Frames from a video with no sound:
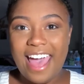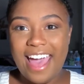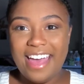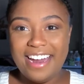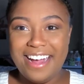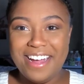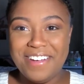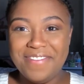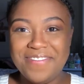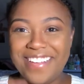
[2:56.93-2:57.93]

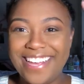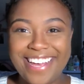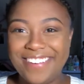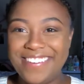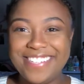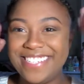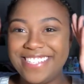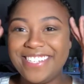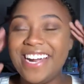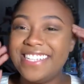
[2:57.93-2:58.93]
and it was
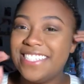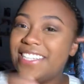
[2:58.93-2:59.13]
just crazy.